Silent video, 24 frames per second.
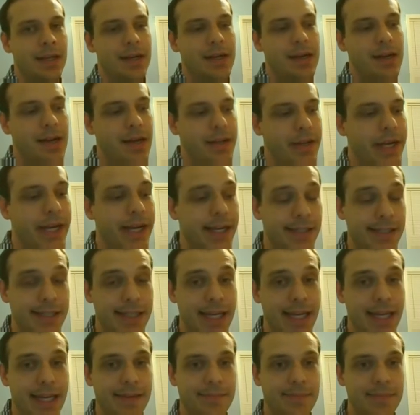The next
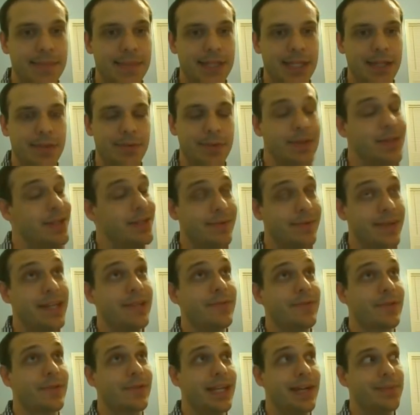games, he wasn't ready
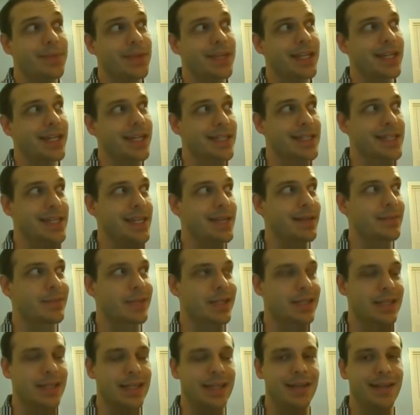for that, but the next
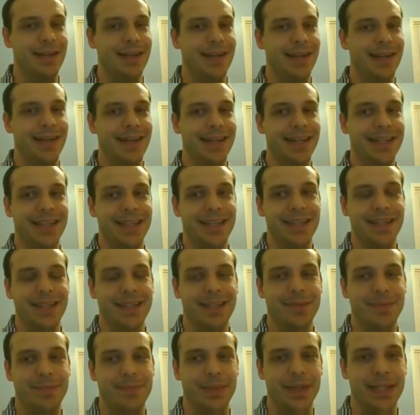games
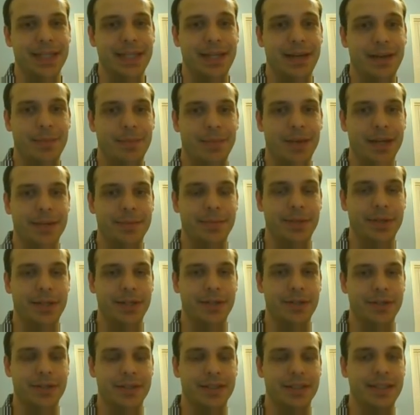he played down a Muck pretty
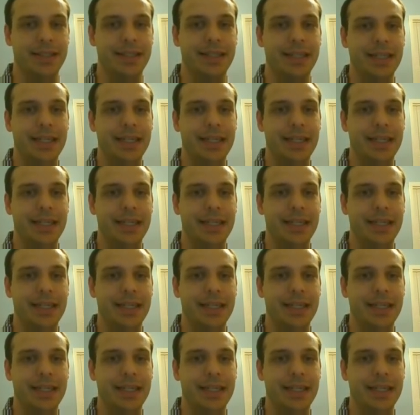early.